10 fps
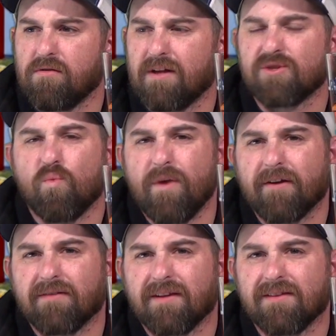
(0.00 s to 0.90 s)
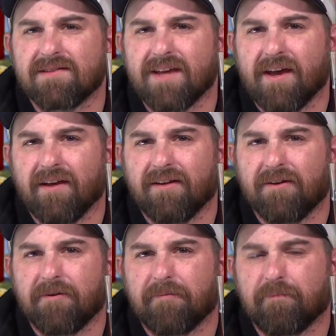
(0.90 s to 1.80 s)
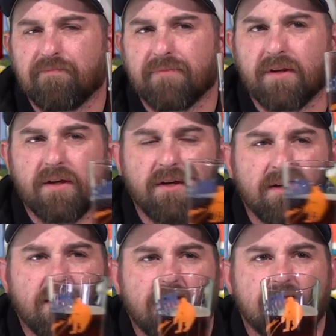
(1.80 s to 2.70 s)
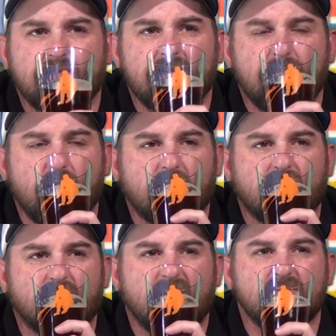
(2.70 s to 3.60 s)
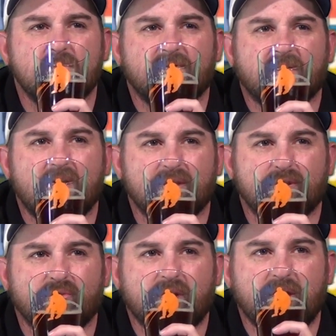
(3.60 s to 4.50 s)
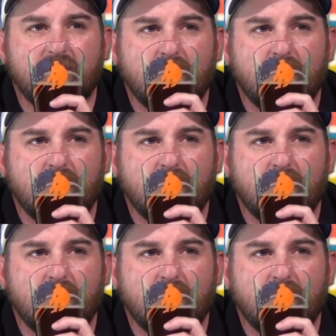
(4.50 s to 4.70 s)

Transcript: That's a weird thing to say. As I sip on it, it reminds me of the color green.